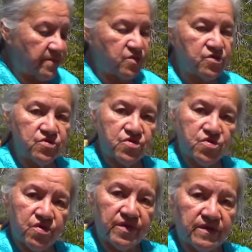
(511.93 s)
to
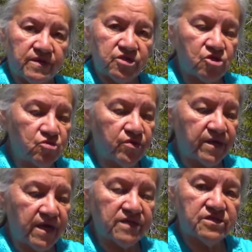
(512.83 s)
your
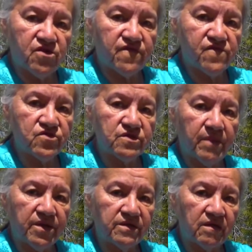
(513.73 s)
children as their first
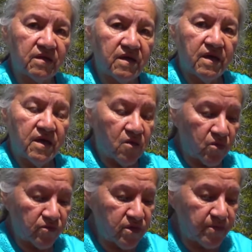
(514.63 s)
bundle.
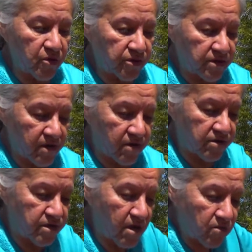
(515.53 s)
When we put
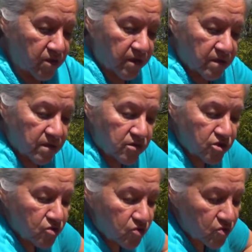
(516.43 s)
our young,
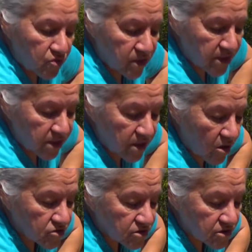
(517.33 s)
new women
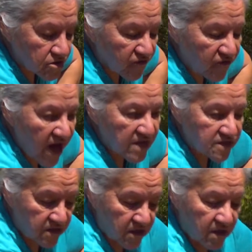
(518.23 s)
out to
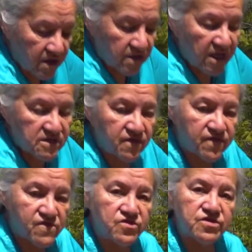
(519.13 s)
fast, that's the
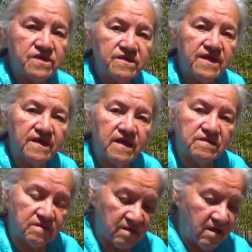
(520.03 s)
first thing they
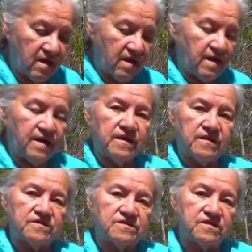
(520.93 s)
get,
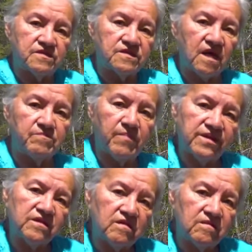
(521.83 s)
is that
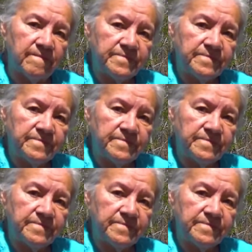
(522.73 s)
bundle.